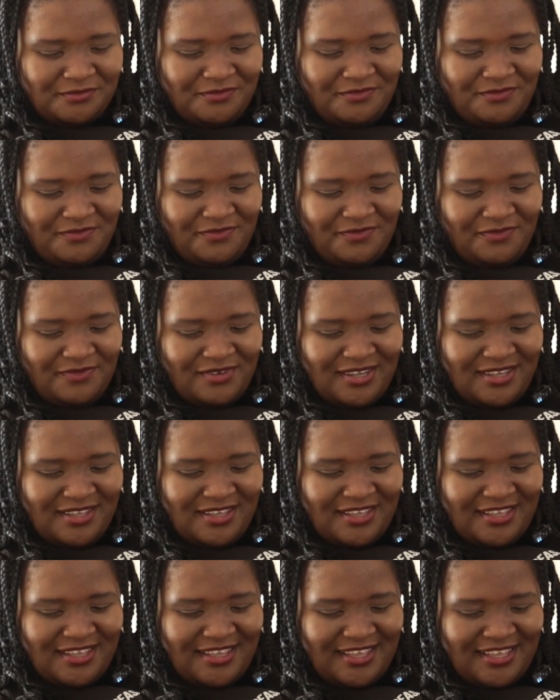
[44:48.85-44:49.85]

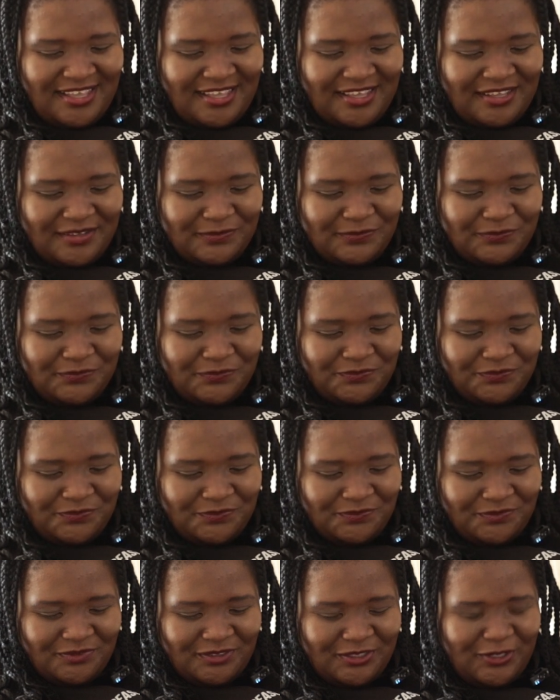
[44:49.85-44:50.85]

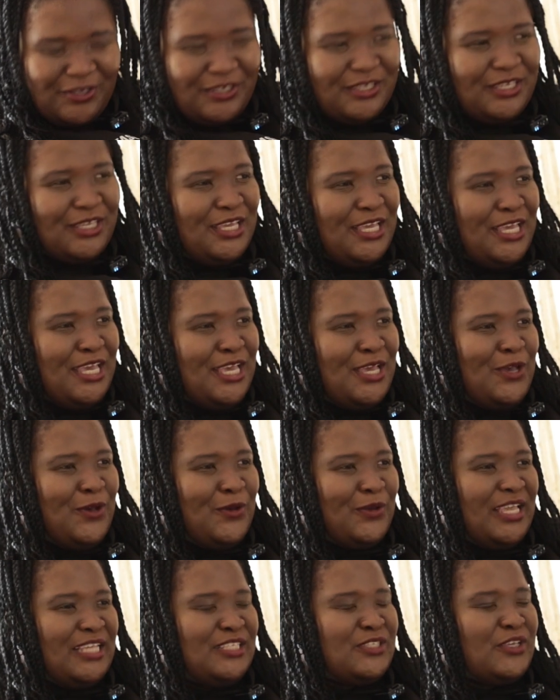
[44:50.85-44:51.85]
J has to win.
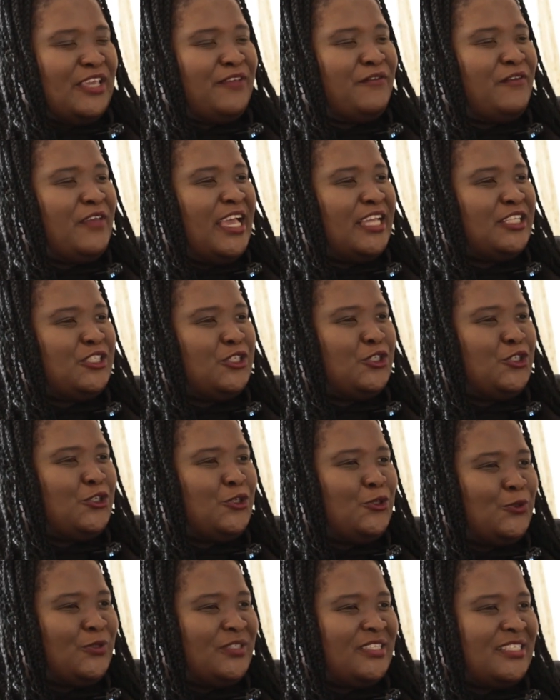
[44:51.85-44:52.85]
Okay, so if you had to
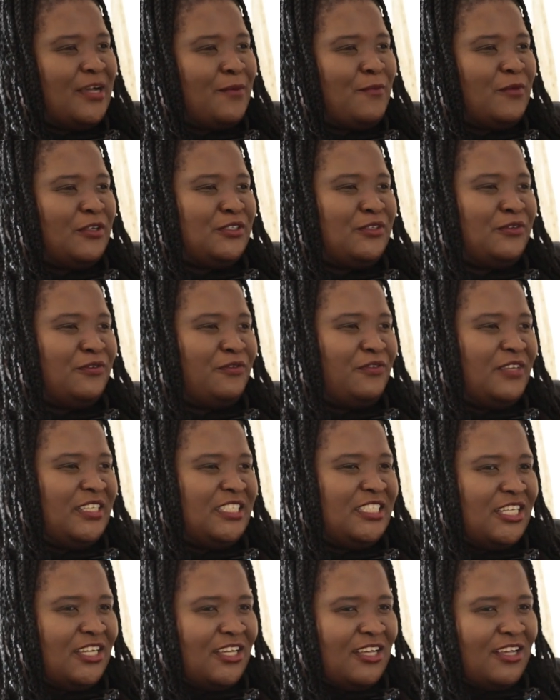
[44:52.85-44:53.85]
choose someone to
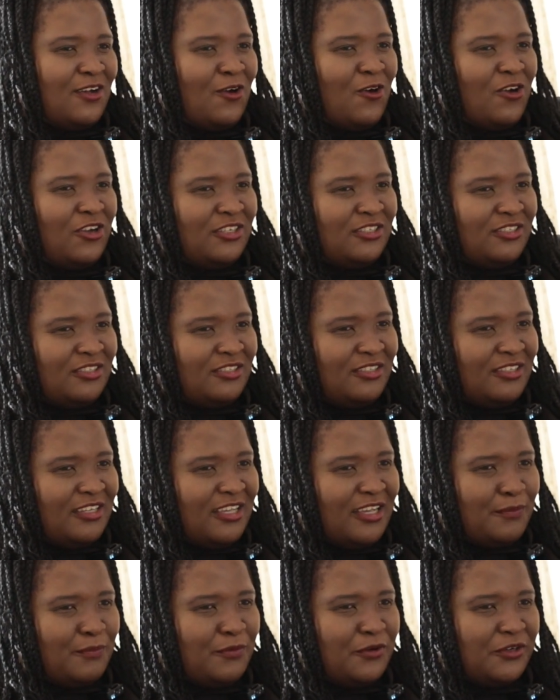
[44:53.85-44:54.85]
feature on
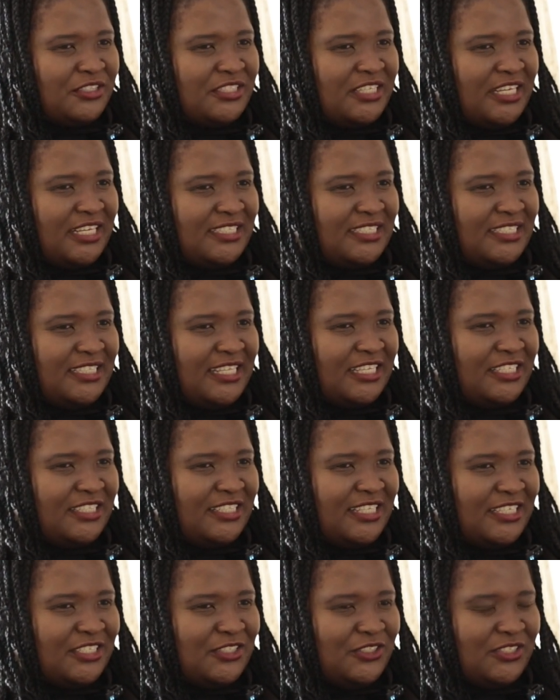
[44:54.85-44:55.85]
a project
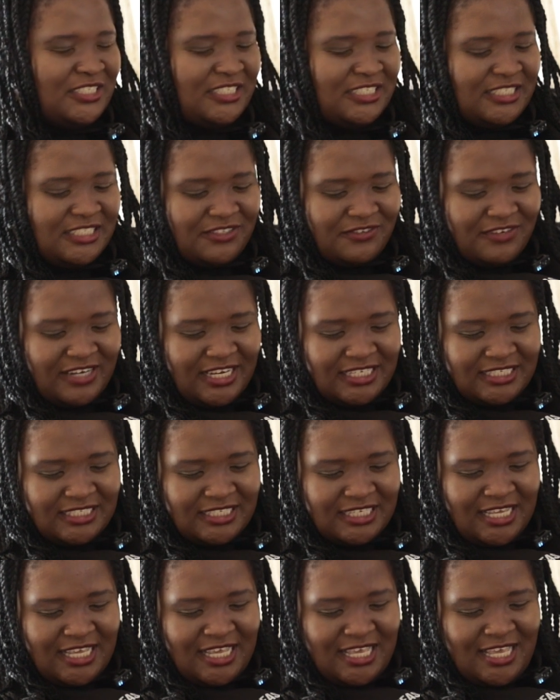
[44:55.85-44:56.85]
that you did,
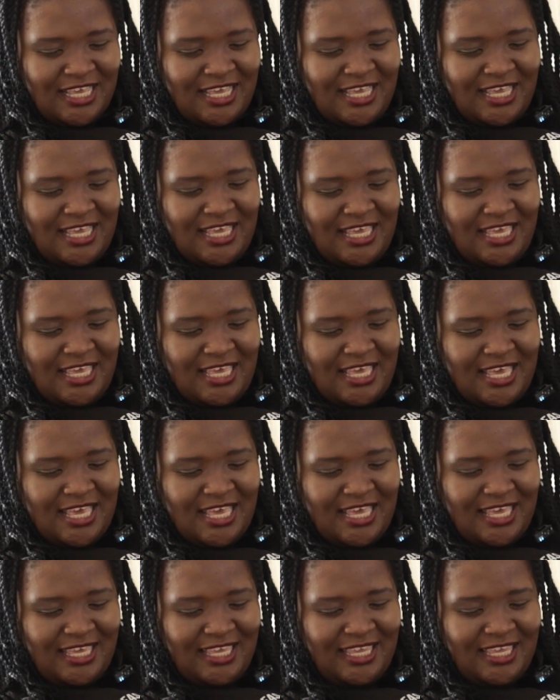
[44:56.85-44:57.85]
right?
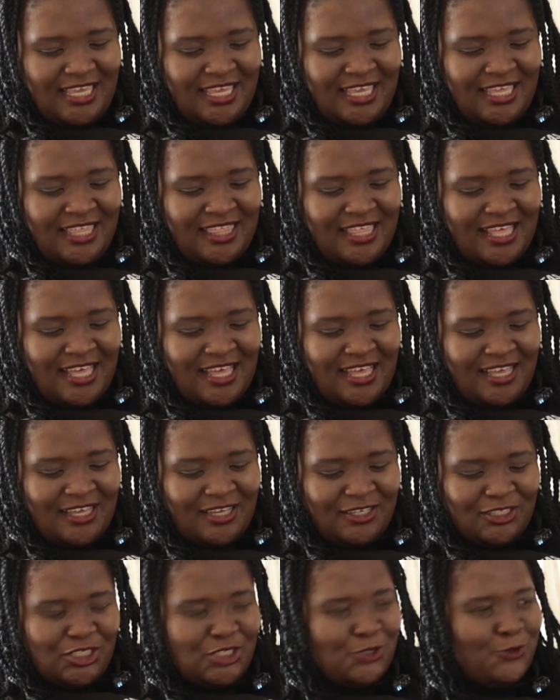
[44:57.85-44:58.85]

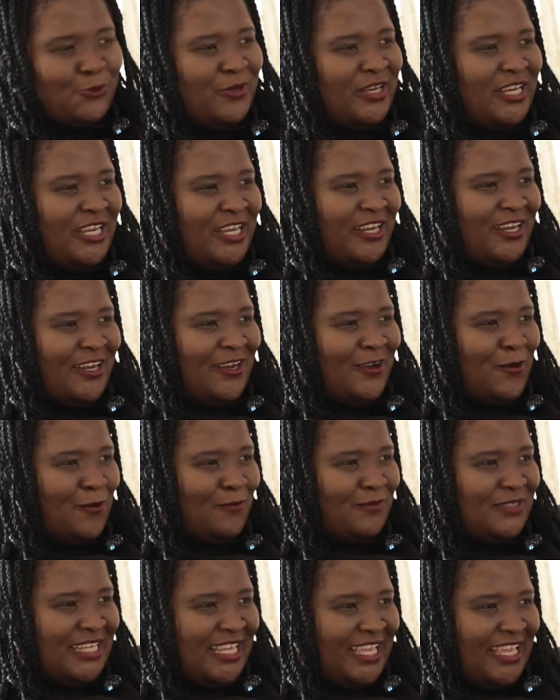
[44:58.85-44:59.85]
Either Shwi
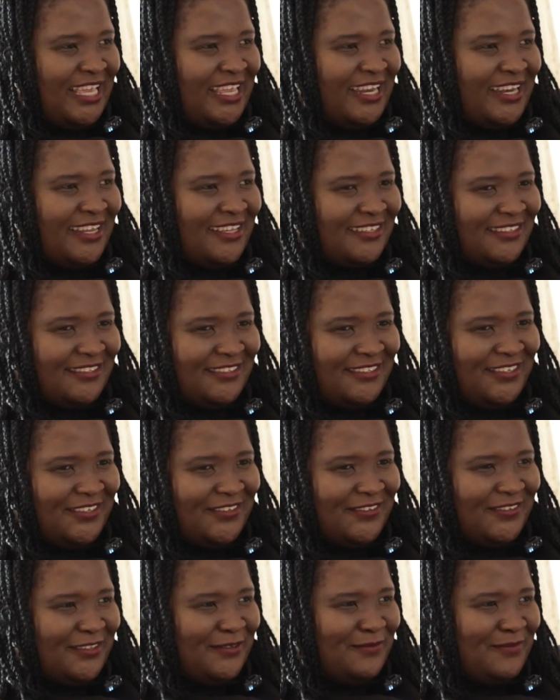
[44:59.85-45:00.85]
Nomtegela,
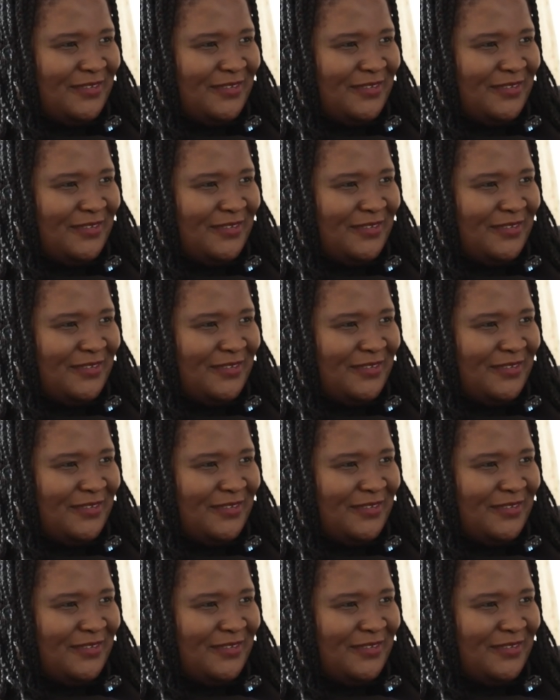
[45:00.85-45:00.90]
the